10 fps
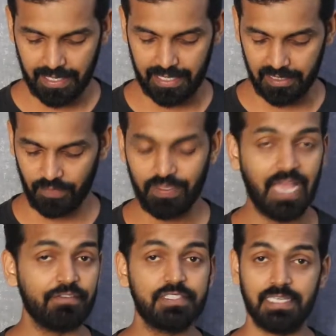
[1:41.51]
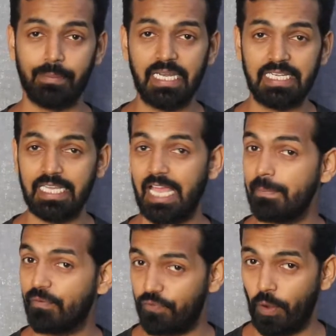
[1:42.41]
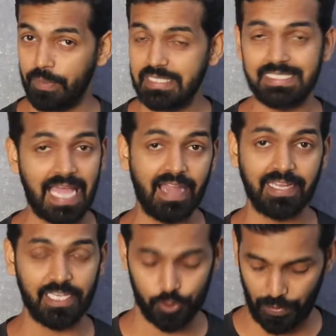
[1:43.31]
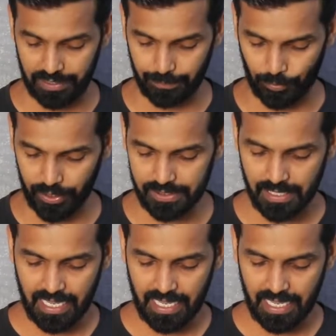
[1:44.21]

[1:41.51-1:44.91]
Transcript: and then we have stability and performance, that has 20 points,